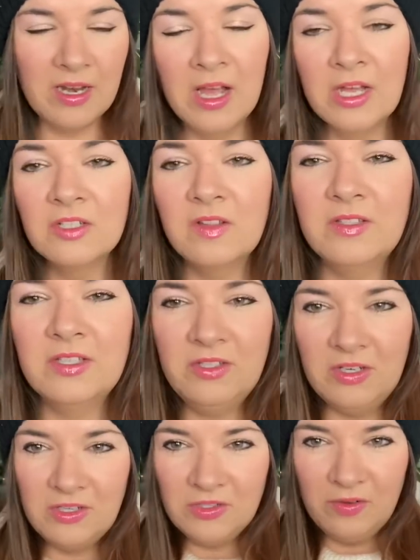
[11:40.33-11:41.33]
So there's a
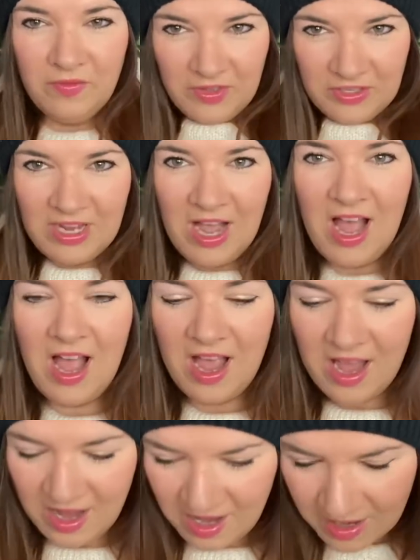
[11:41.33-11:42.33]
sneeze of the
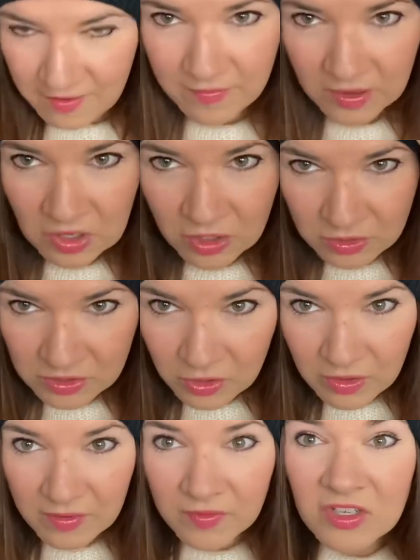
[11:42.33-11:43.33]
day for you. Sorry
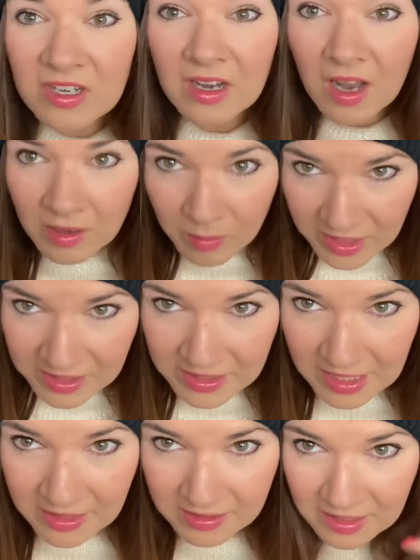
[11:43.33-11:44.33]
if you didn't like my
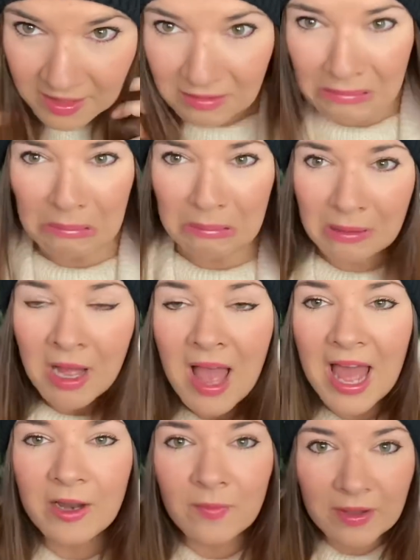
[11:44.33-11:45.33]
sneezing. Oh.
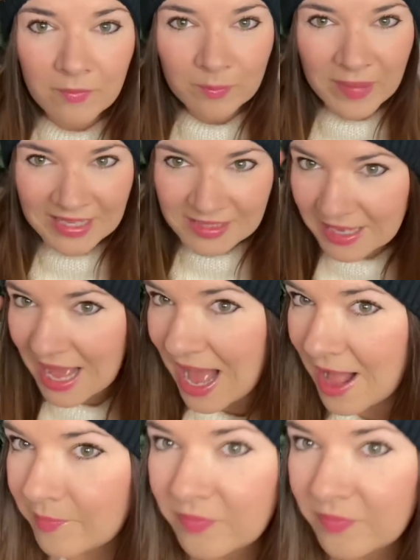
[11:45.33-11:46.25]
Anyway, back to the hat.